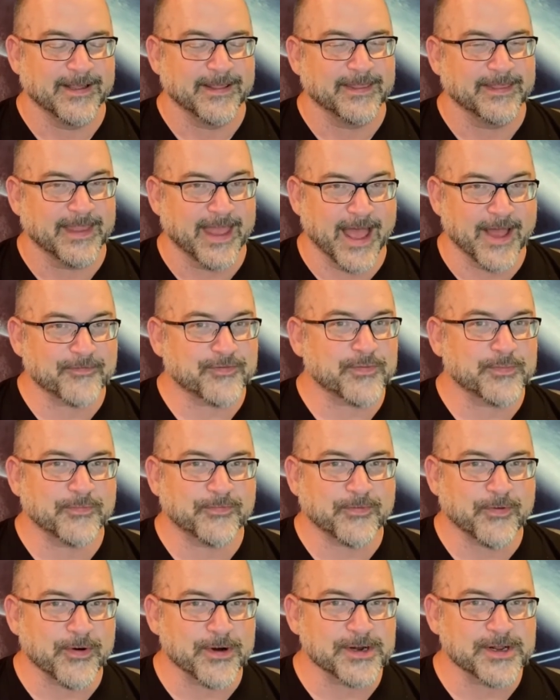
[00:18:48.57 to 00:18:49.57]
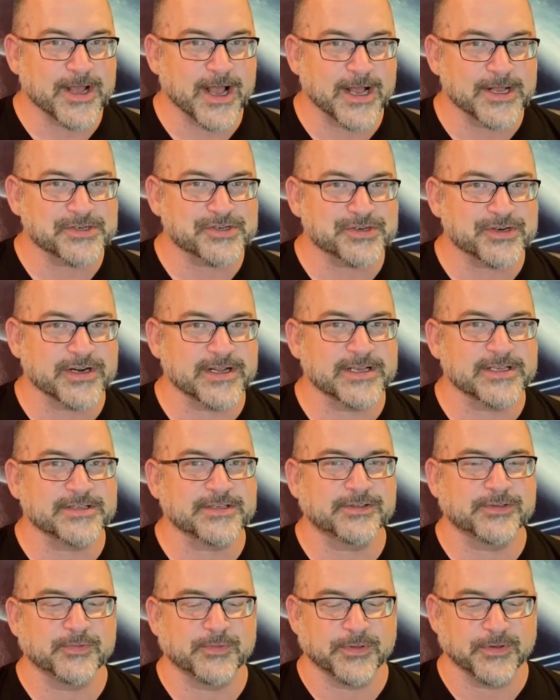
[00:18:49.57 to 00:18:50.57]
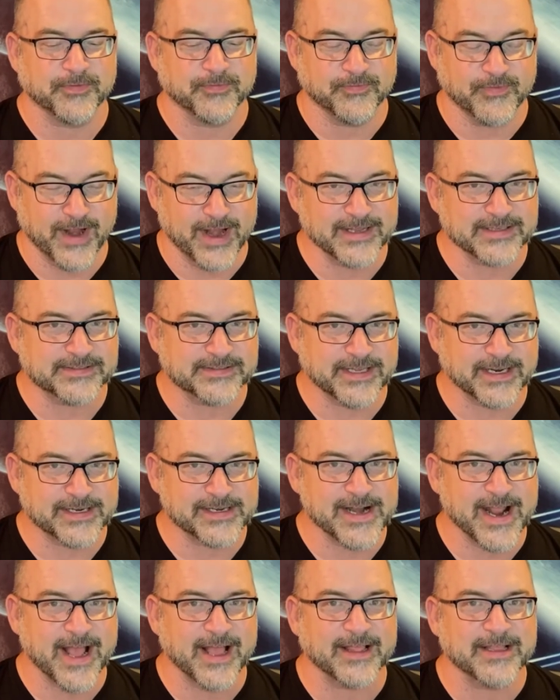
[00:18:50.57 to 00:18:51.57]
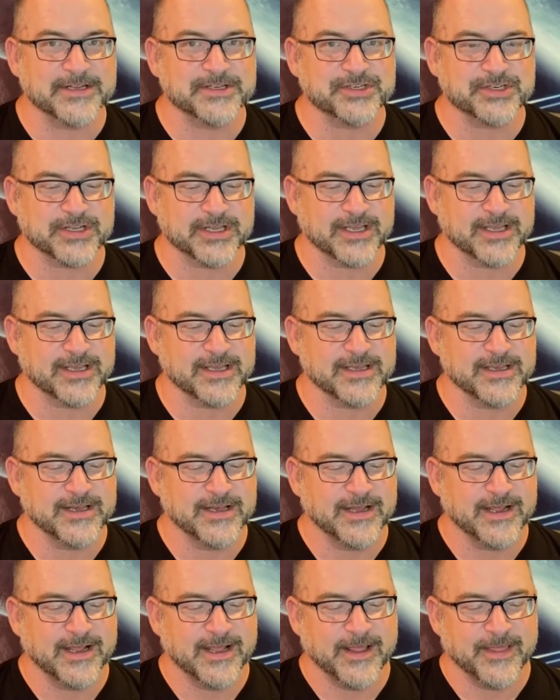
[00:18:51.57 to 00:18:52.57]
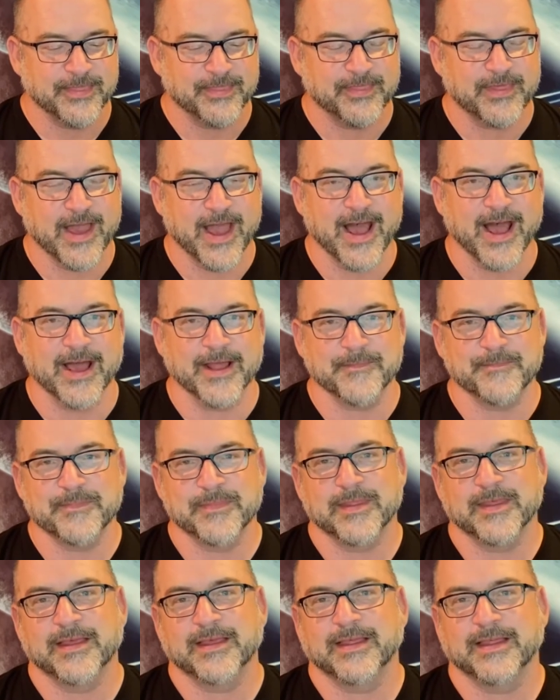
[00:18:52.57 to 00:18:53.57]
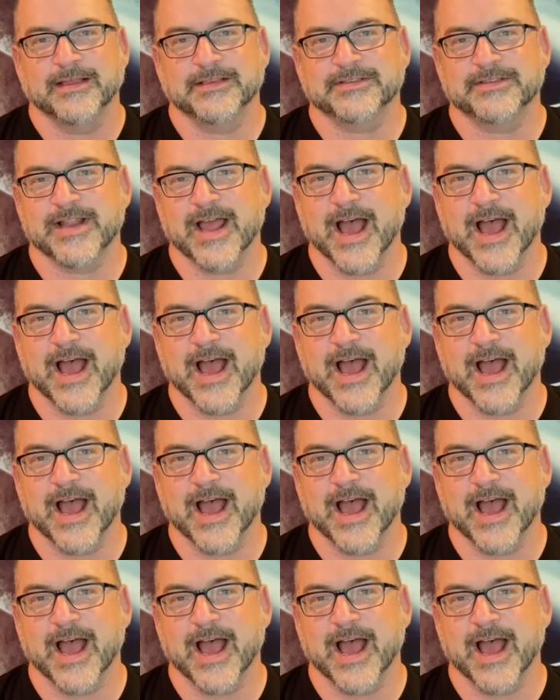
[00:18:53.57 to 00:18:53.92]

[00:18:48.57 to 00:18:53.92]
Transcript: not from foreign countries, with advanced technology that is